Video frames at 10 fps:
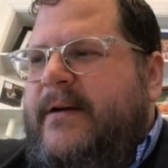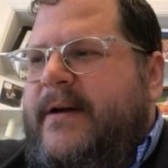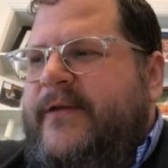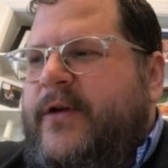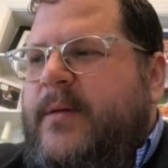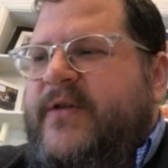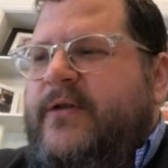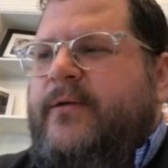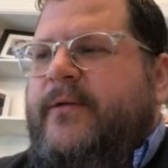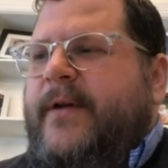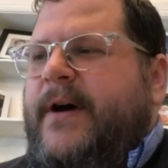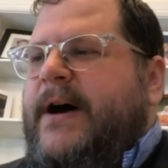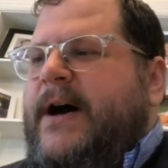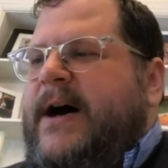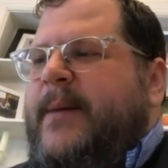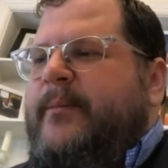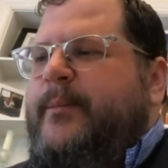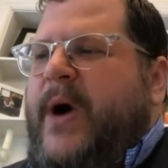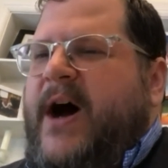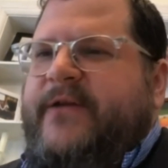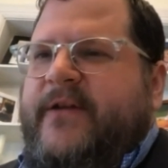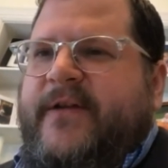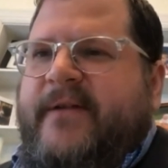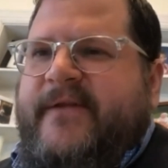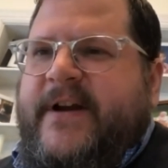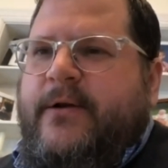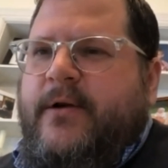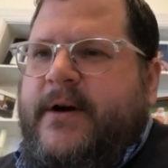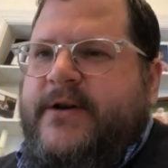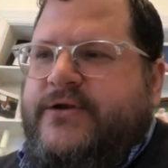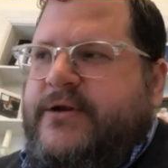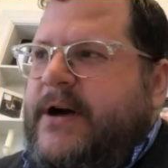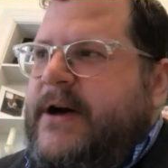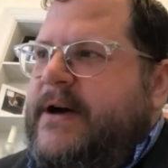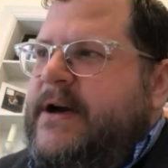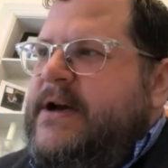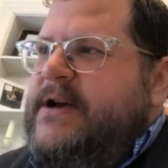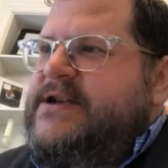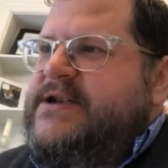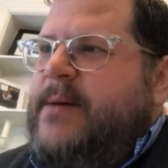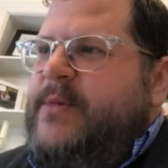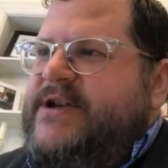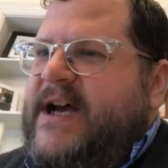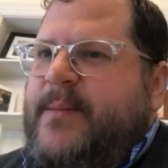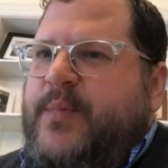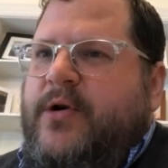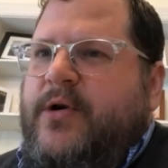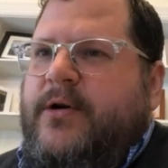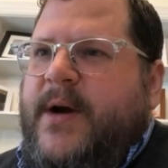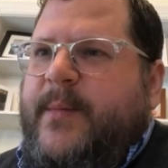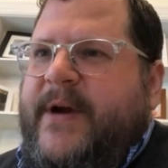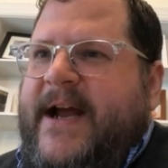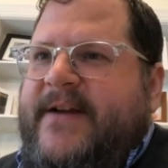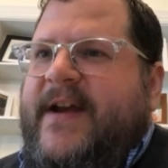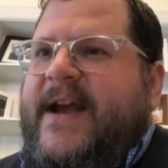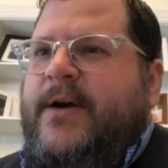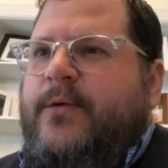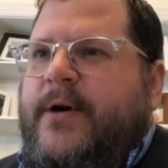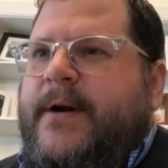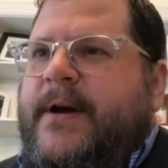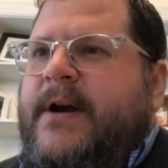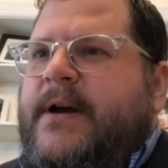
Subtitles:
is home to the Boston Symphony Orchestra summertime programming at Tanglewood.